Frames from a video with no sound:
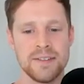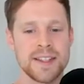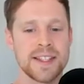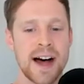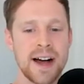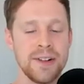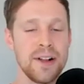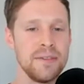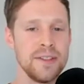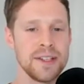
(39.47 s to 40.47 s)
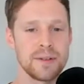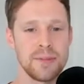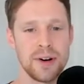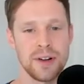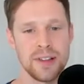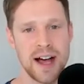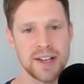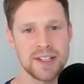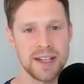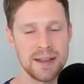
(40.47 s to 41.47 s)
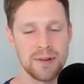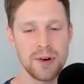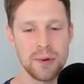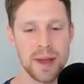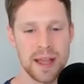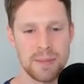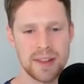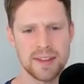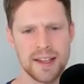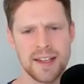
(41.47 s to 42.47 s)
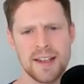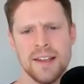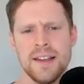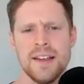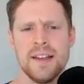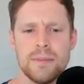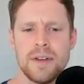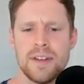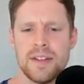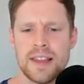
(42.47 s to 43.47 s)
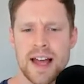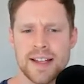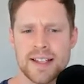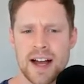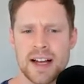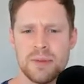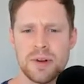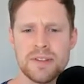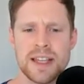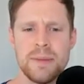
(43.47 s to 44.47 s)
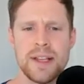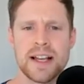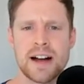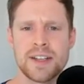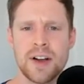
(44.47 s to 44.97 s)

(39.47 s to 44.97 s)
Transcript: style of this report last year, all being monthly. But that aside, you would have seen me touch